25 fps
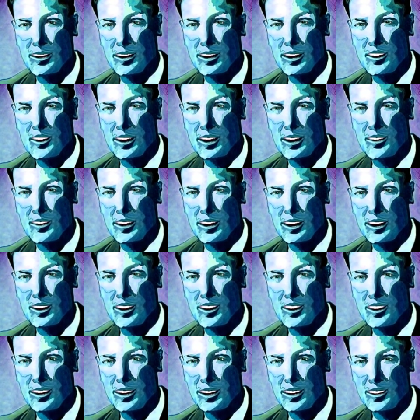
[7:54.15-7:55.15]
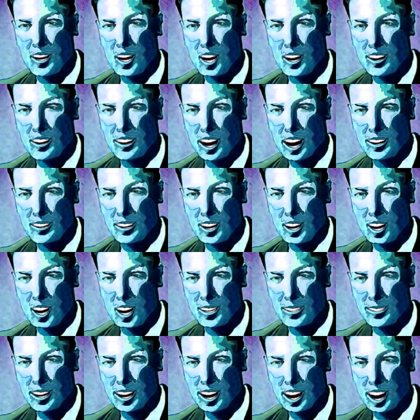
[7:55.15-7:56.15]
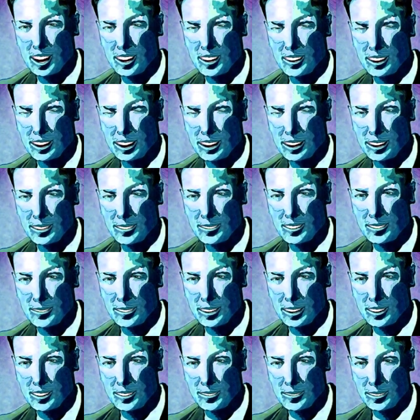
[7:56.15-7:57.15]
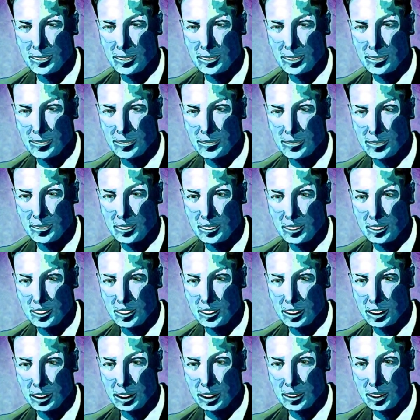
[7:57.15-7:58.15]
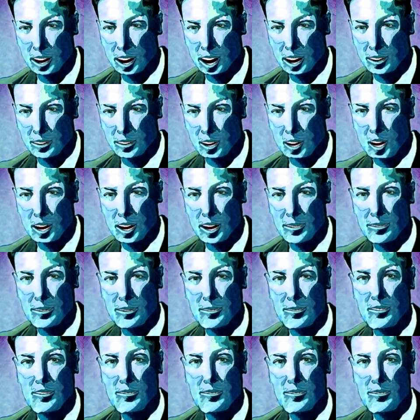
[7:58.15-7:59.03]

And that being is your own wonderful I amness, that's God. And there never was another.